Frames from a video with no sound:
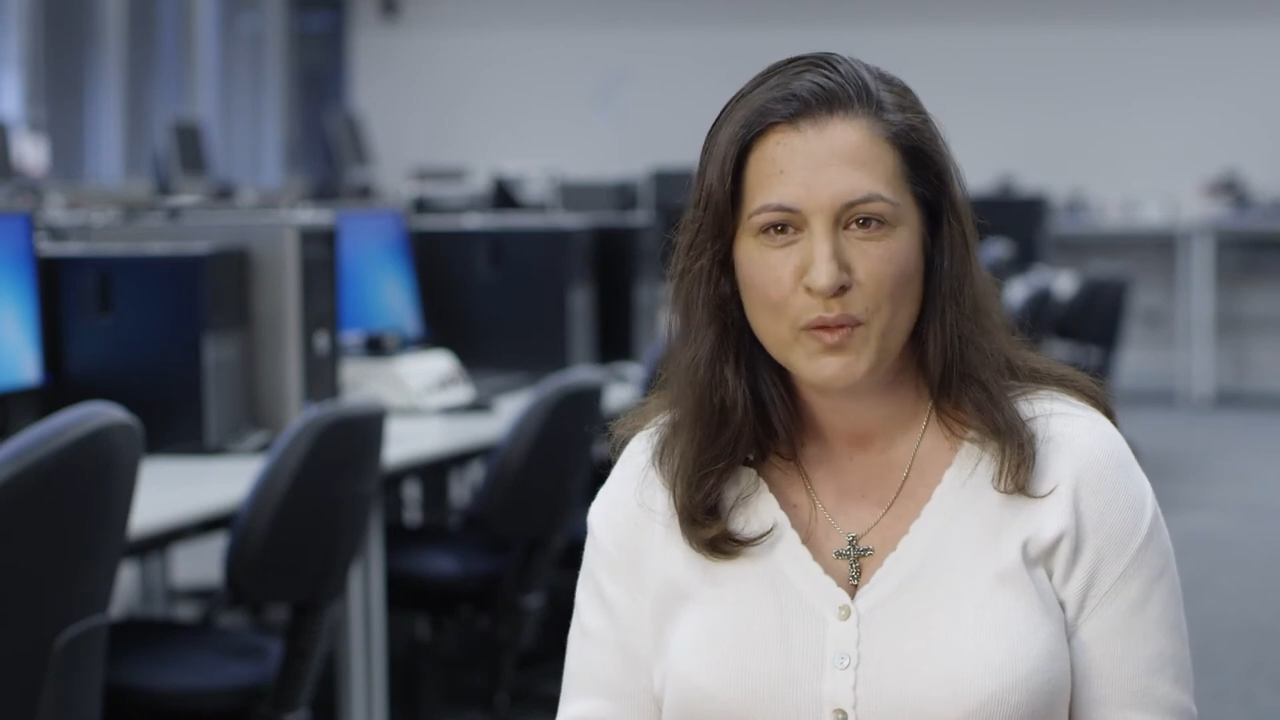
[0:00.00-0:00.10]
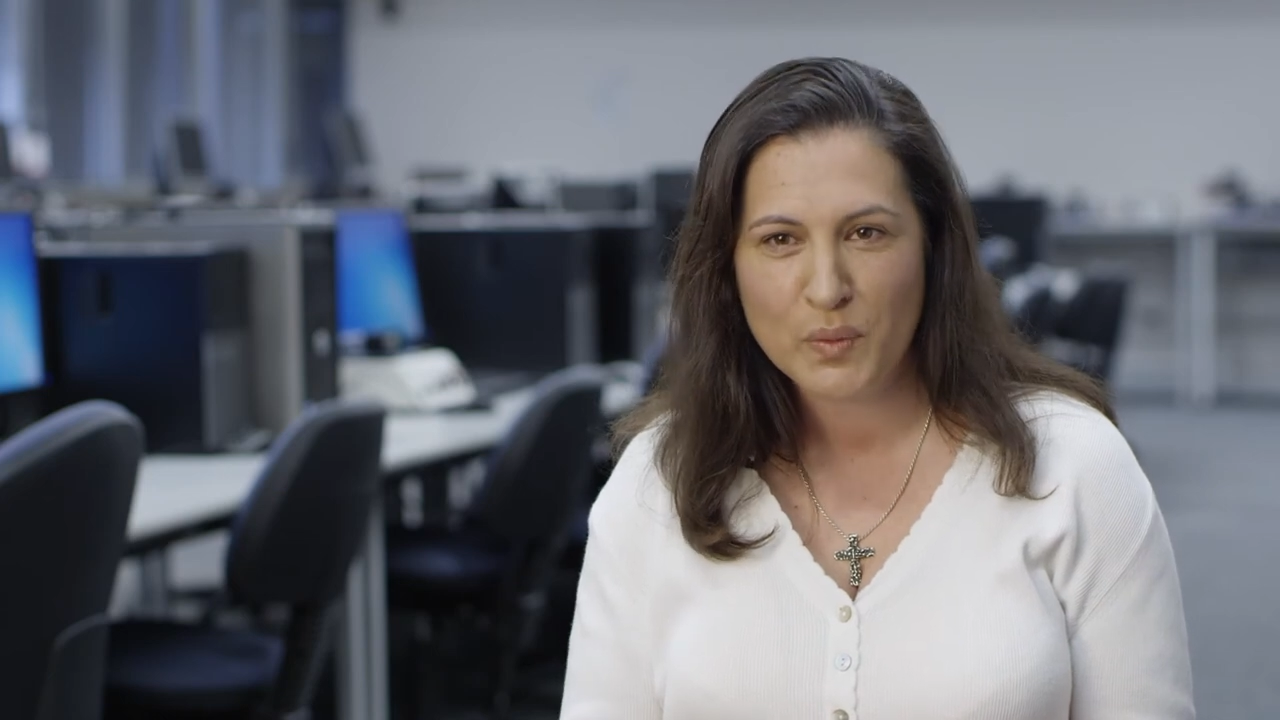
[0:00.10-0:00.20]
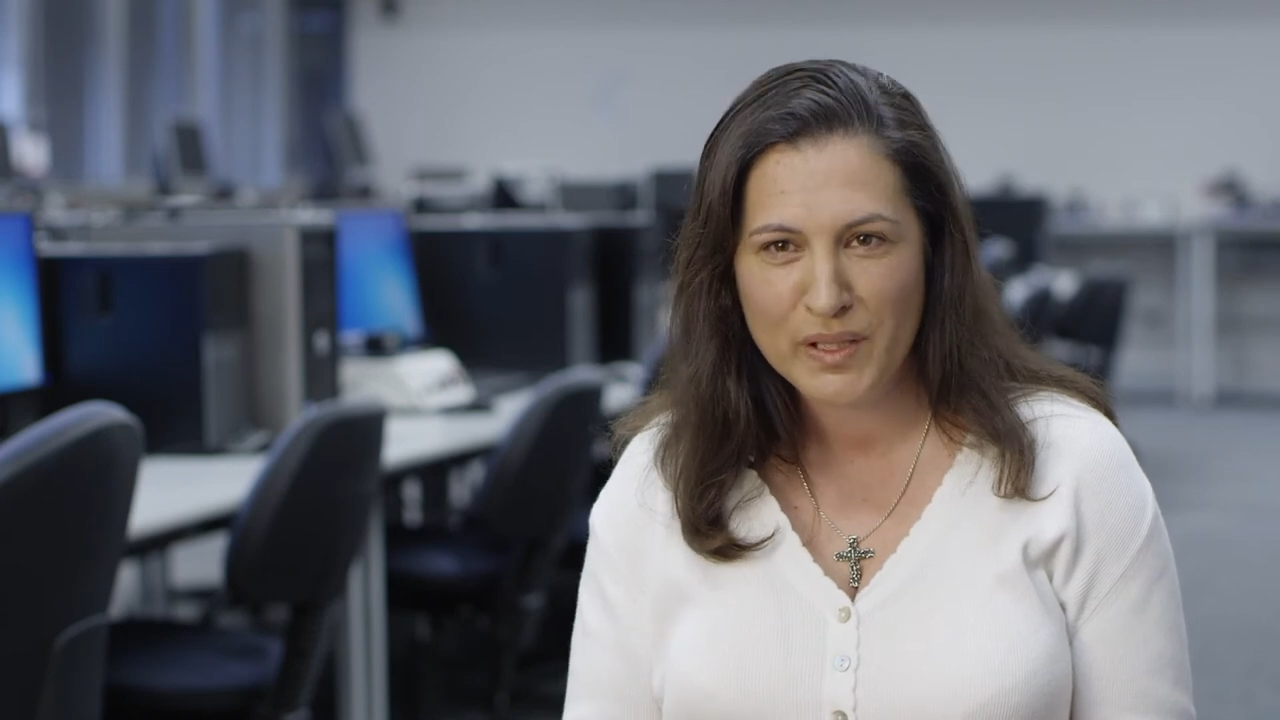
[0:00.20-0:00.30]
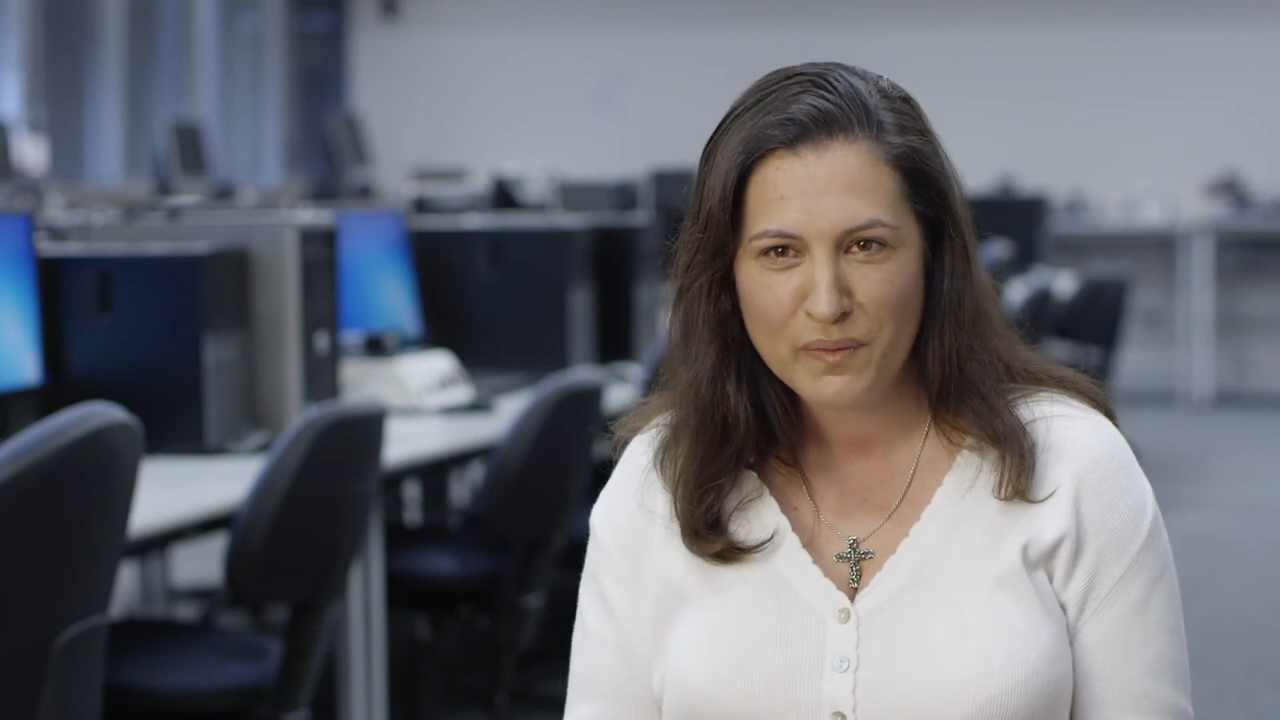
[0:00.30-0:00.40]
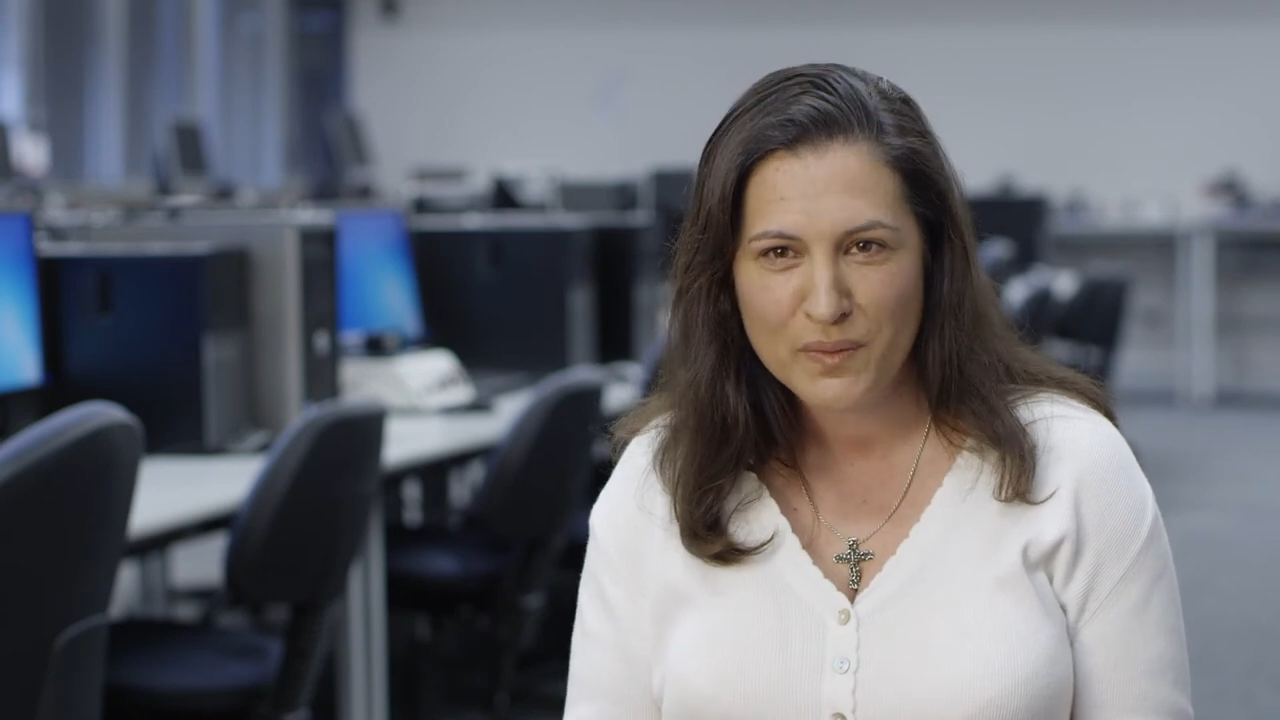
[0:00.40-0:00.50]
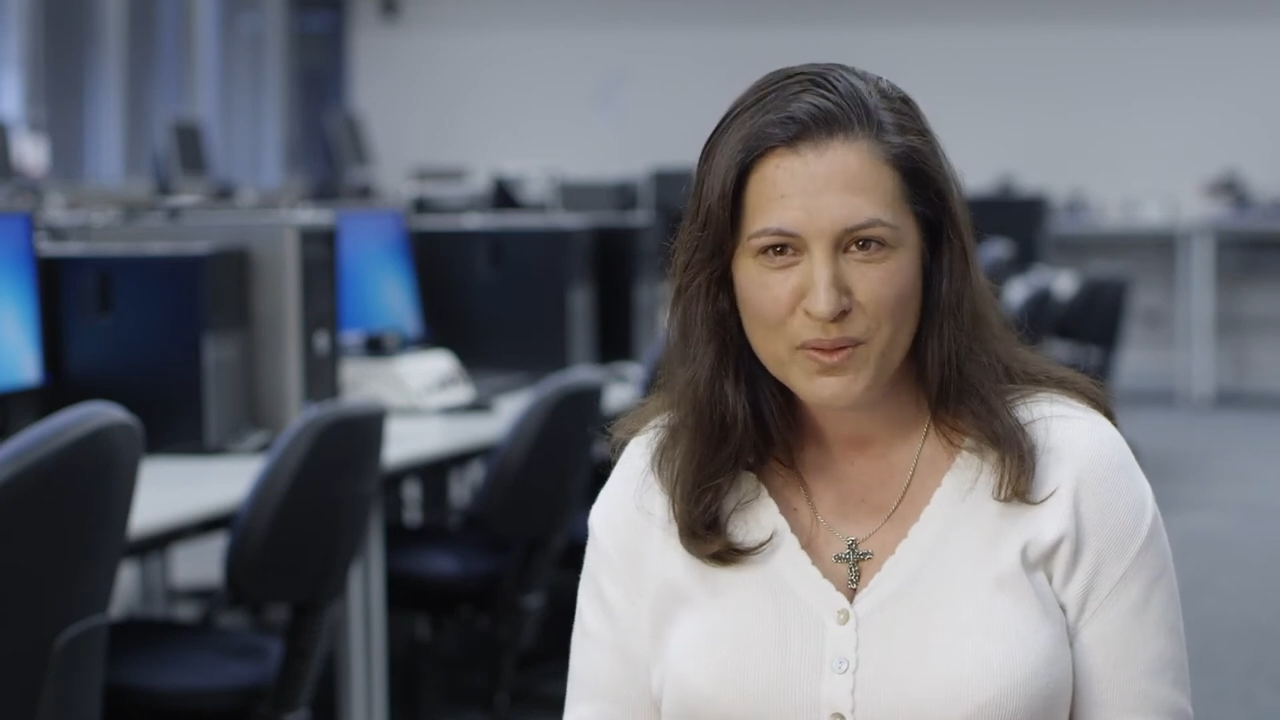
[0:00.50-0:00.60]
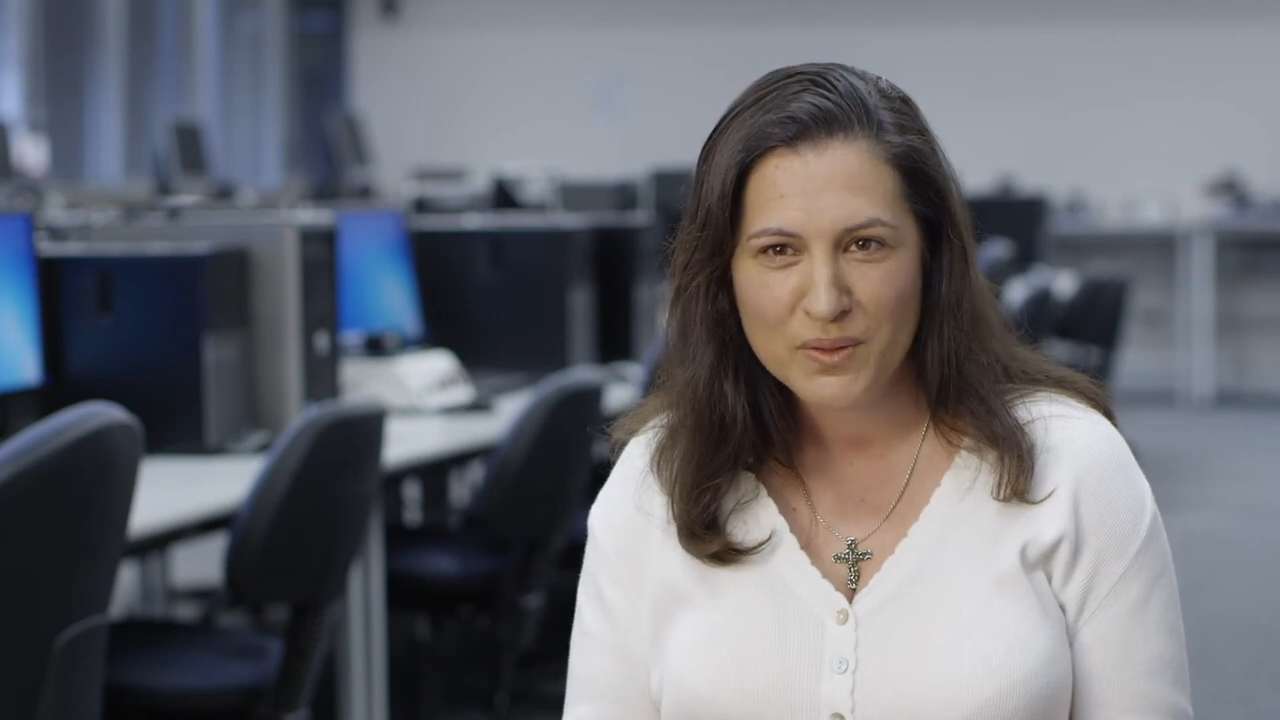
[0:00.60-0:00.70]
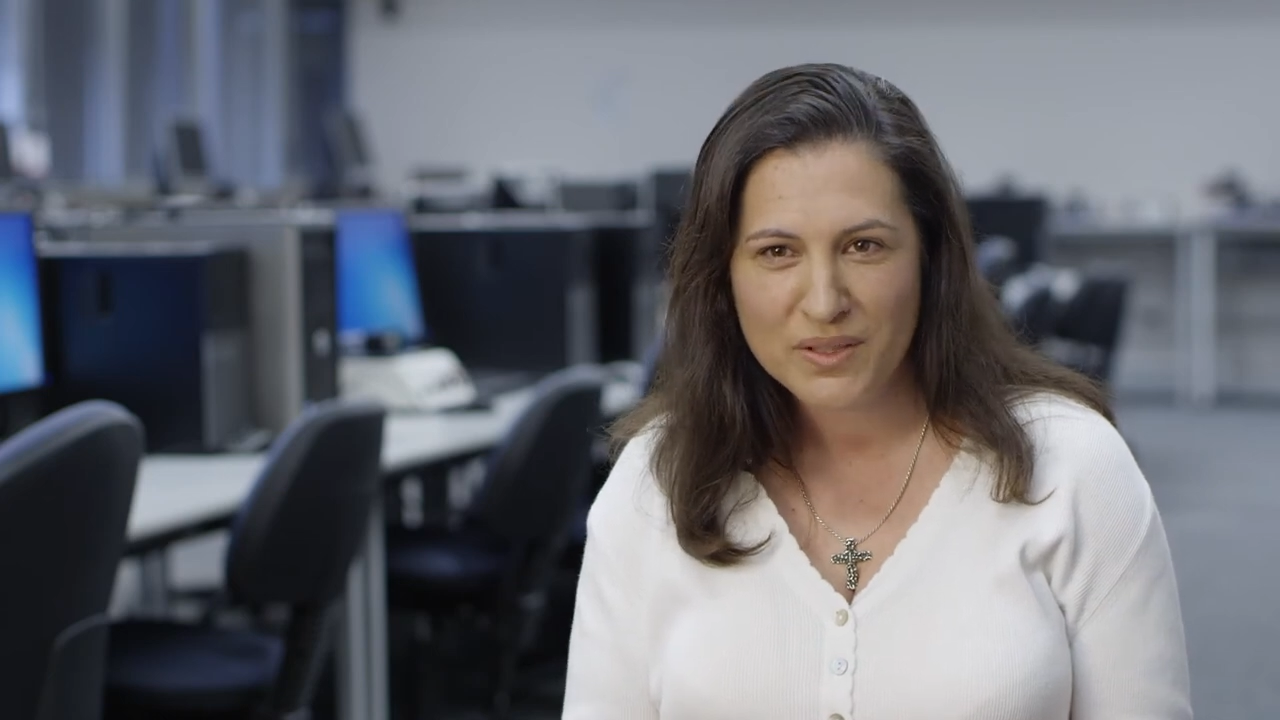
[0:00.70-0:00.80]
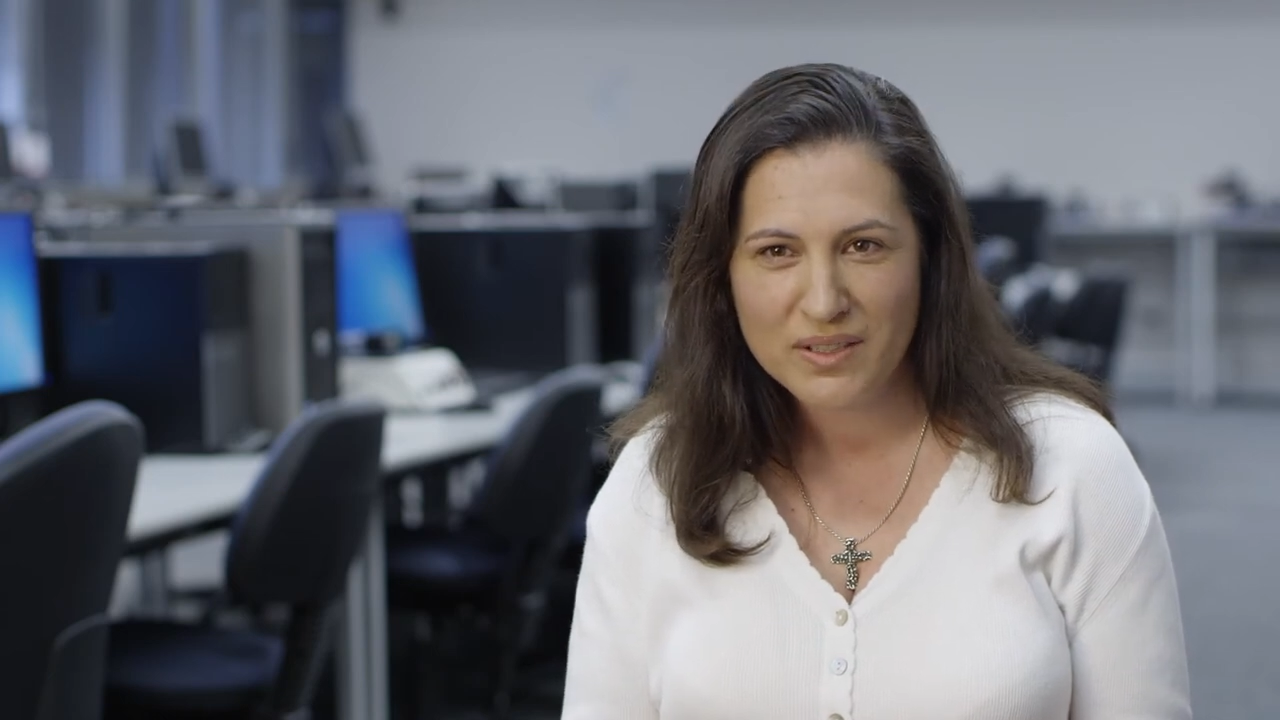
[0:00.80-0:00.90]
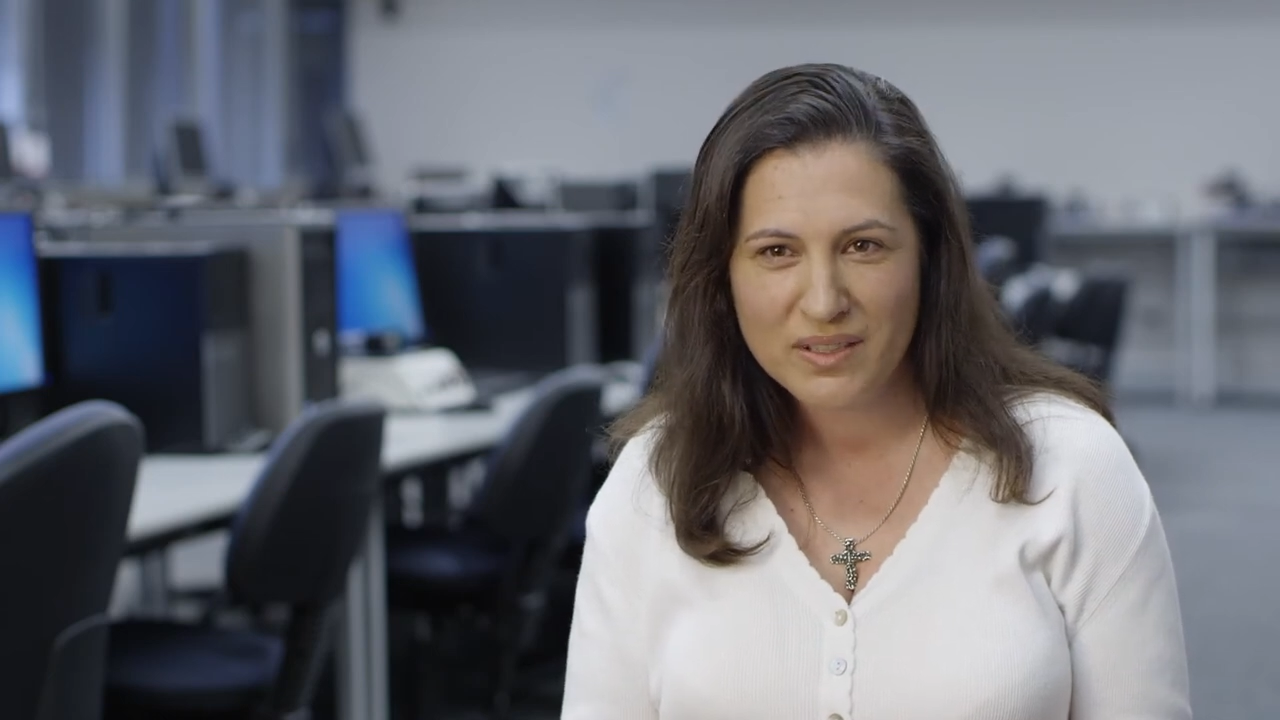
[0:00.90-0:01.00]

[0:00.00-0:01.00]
24.